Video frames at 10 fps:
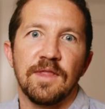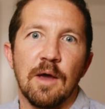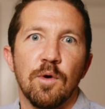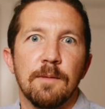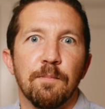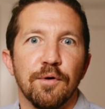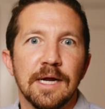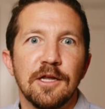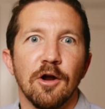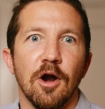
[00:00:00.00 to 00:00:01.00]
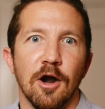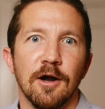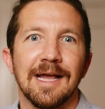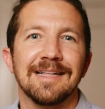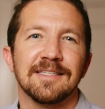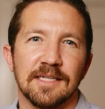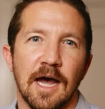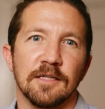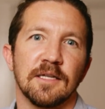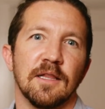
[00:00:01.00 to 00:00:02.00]
that would bring your art and
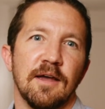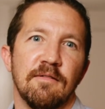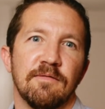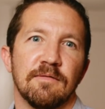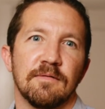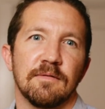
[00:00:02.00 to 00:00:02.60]
style to life?